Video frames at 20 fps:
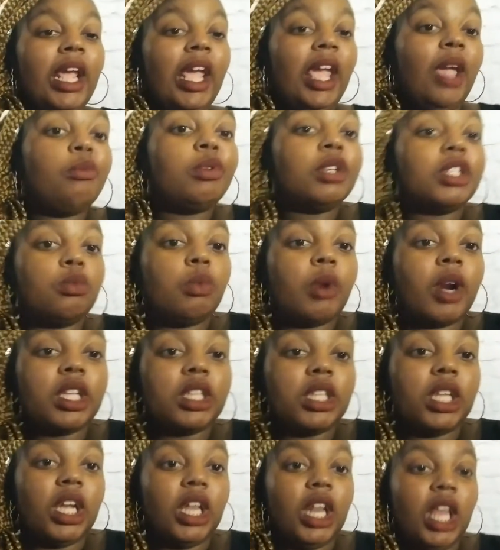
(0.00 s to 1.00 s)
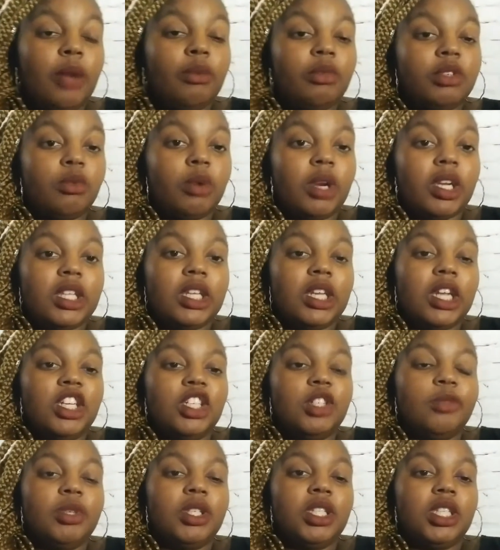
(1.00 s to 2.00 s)
But it was worth it. It was
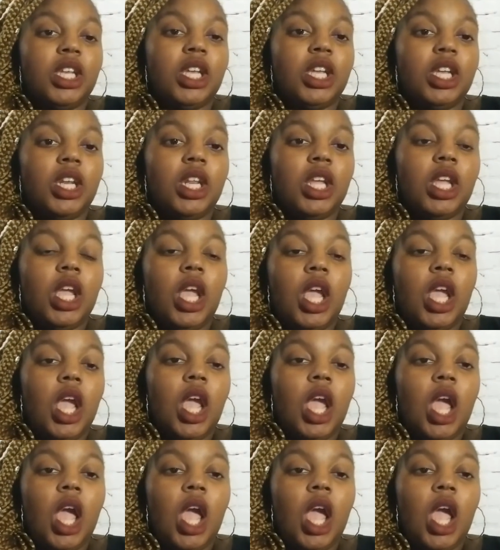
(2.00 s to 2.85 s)
worth it 100%.